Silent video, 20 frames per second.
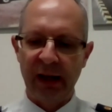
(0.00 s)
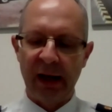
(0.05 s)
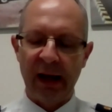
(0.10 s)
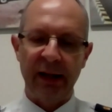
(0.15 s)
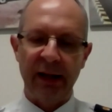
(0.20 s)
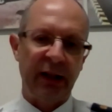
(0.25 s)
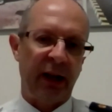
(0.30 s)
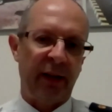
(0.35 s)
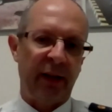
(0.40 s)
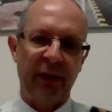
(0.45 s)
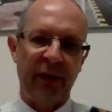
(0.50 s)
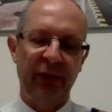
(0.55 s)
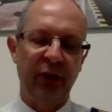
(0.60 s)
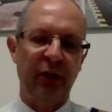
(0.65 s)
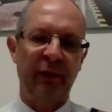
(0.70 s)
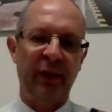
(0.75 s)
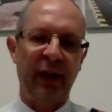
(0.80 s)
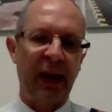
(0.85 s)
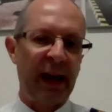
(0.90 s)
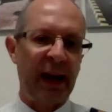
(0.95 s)
You know, the sort
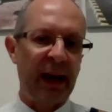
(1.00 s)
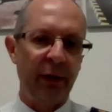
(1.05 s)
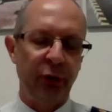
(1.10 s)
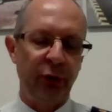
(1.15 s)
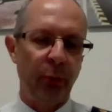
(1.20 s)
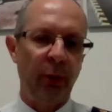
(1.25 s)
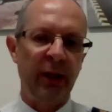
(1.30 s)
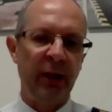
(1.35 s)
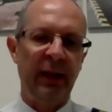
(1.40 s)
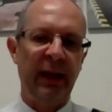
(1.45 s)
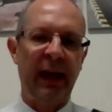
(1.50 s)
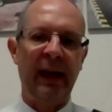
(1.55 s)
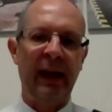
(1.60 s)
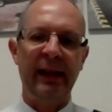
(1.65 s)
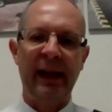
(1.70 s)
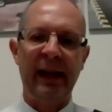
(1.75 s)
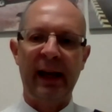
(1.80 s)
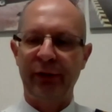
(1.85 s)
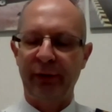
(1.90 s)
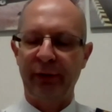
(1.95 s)
of how's your
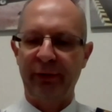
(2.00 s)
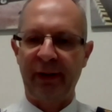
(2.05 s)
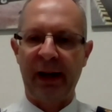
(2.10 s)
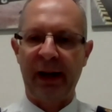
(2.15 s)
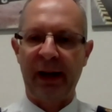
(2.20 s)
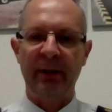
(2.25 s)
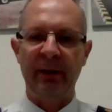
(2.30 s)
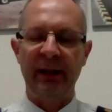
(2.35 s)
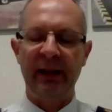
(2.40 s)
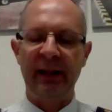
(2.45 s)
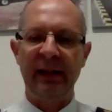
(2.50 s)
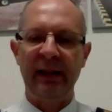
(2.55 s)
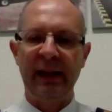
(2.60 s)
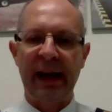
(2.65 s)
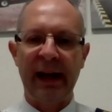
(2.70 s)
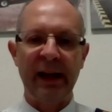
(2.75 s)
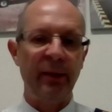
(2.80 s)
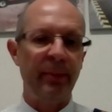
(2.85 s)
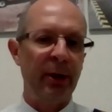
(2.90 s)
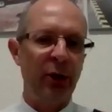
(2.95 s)
weekend, how's your family,
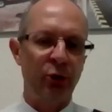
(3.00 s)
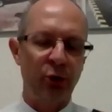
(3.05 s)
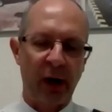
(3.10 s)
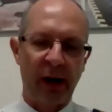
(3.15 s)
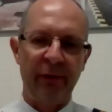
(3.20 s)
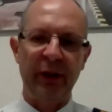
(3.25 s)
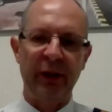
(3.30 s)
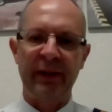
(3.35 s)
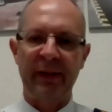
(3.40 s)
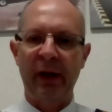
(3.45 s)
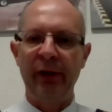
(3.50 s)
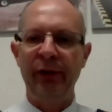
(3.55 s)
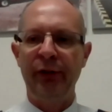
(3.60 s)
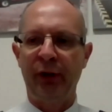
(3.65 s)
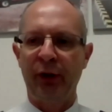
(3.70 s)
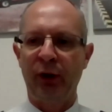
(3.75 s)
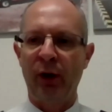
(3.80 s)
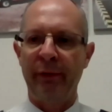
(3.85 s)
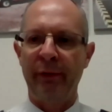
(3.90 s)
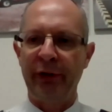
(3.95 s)
how you've been travelling, those
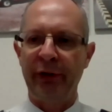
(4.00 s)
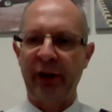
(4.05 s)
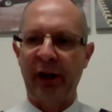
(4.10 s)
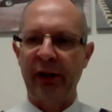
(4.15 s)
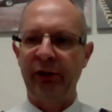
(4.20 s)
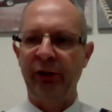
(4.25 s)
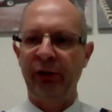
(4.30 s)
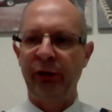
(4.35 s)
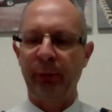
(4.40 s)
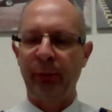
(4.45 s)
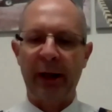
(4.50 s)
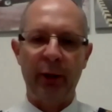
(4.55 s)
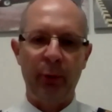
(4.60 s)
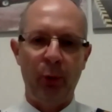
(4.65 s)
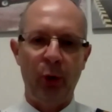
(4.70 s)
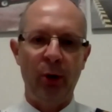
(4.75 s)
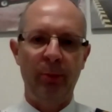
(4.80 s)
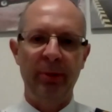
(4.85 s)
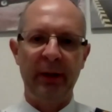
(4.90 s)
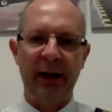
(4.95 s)
sort of conversations around the
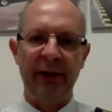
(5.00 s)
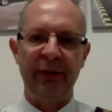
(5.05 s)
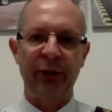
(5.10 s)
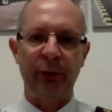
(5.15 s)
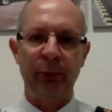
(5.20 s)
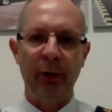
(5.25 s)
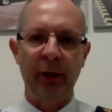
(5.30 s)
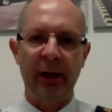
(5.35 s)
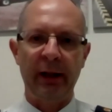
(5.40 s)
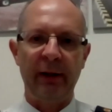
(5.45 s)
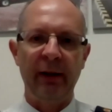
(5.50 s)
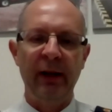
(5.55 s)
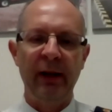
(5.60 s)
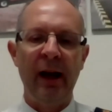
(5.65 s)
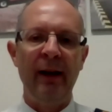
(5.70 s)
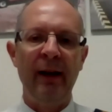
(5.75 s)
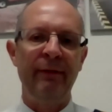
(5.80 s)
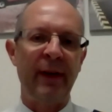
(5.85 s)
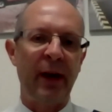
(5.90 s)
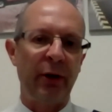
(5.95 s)
workplace are really
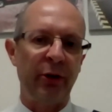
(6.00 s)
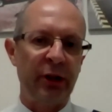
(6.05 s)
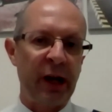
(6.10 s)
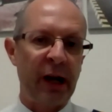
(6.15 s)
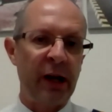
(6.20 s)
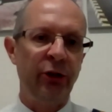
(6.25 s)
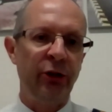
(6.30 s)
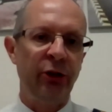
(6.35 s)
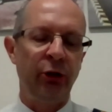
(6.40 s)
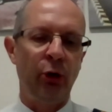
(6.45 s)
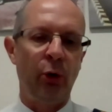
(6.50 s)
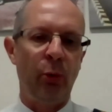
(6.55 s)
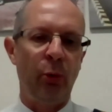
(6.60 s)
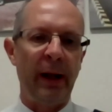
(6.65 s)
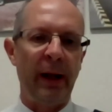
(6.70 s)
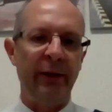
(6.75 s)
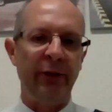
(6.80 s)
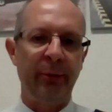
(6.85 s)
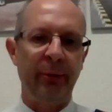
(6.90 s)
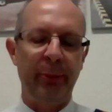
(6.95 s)
foundational
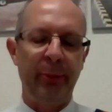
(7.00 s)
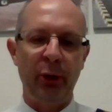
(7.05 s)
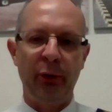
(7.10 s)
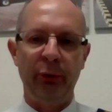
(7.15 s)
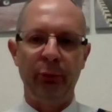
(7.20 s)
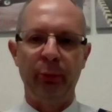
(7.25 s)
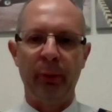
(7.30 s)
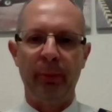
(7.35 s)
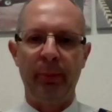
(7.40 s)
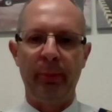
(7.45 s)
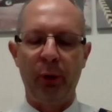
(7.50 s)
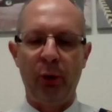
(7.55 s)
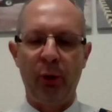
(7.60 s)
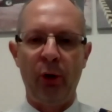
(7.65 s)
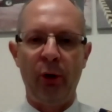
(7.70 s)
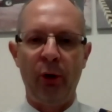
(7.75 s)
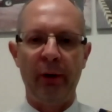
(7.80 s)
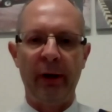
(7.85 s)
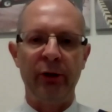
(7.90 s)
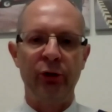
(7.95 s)
ones to build
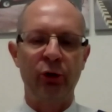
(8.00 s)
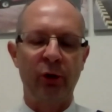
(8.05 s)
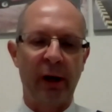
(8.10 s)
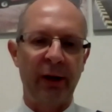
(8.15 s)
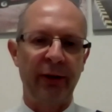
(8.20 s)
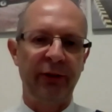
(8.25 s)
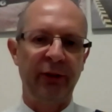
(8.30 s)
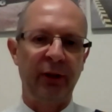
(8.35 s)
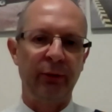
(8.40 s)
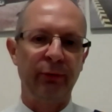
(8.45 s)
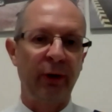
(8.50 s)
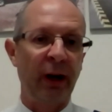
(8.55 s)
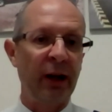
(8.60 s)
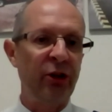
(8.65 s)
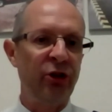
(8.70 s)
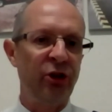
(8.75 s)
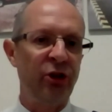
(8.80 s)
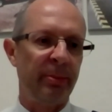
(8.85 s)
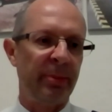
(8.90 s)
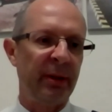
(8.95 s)
rapport and trust and
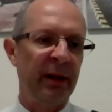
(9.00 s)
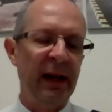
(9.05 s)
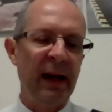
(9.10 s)
friendship,